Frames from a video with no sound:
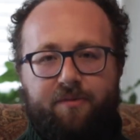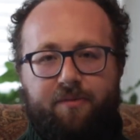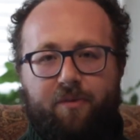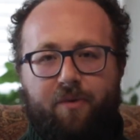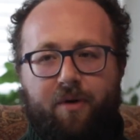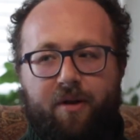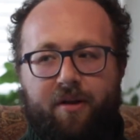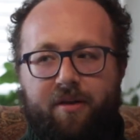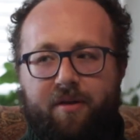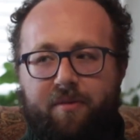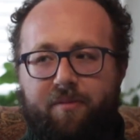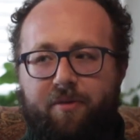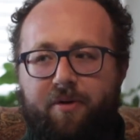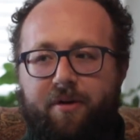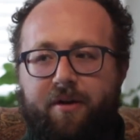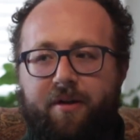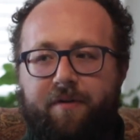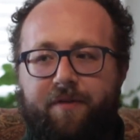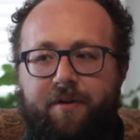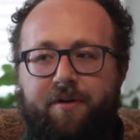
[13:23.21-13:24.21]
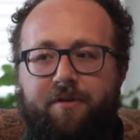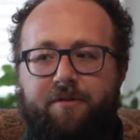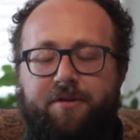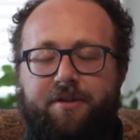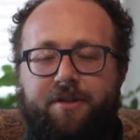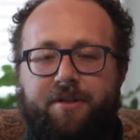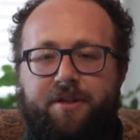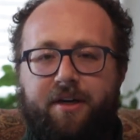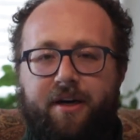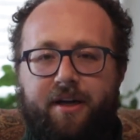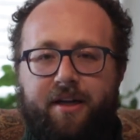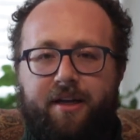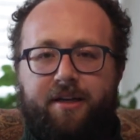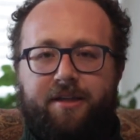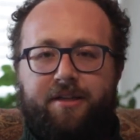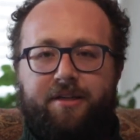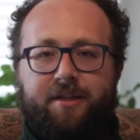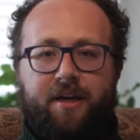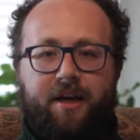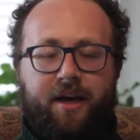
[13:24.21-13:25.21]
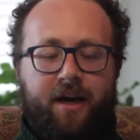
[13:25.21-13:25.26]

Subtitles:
one of the more difficult studies